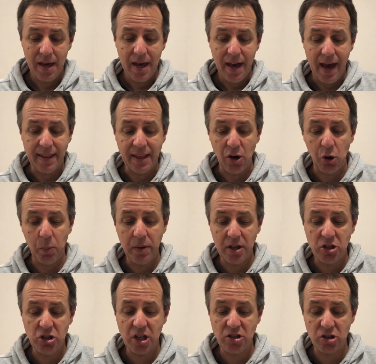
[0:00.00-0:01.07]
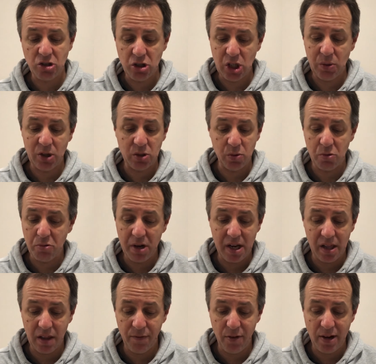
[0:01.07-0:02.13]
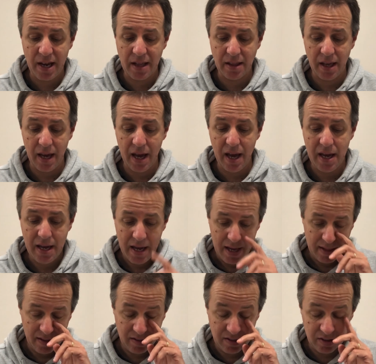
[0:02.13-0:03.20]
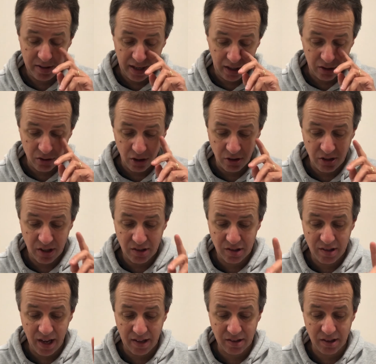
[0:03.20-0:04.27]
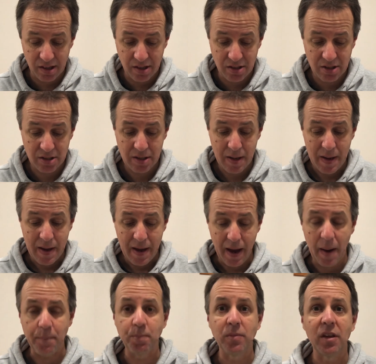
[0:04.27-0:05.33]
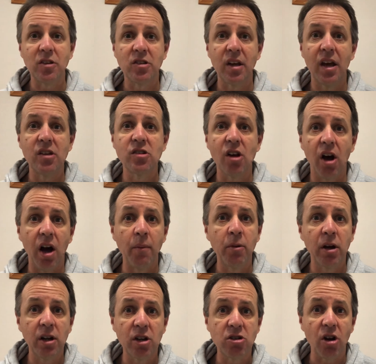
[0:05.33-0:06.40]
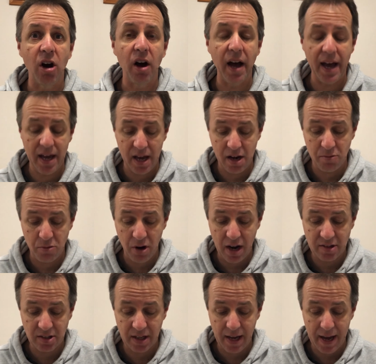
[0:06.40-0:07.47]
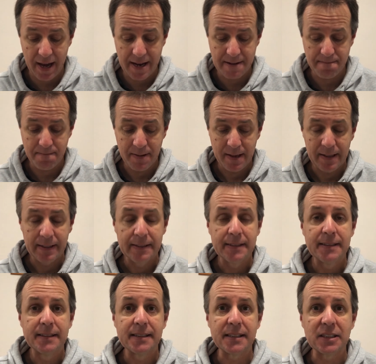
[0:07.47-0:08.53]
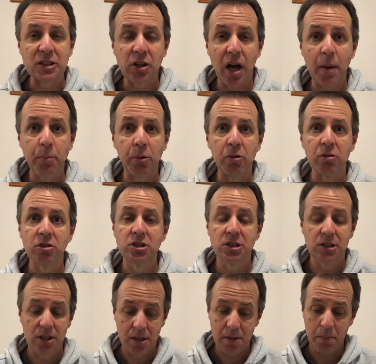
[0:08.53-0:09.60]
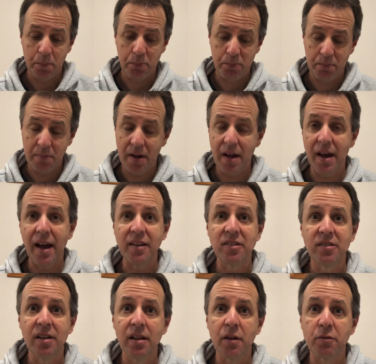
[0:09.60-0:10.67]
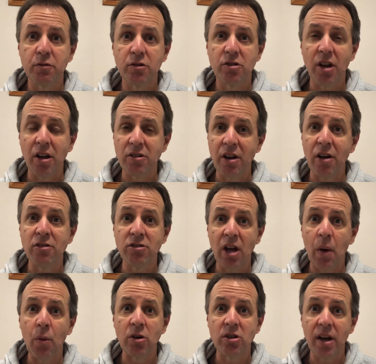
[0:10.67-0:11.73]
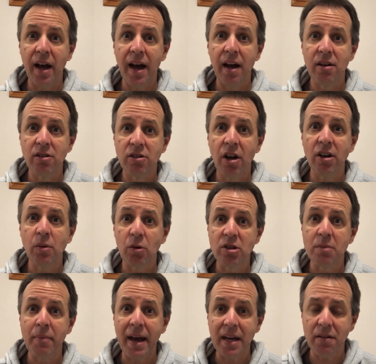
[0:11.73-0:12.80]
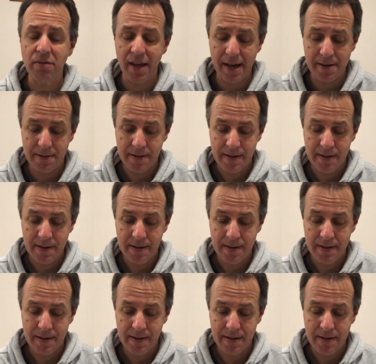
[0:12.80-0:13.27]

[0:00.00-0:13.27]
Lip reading: And that will be a Jesus who, as we read at the very end there, and this is the second time Jesus does this, says, I'm going to die and rise again. The disciples are still don't know what to make of that.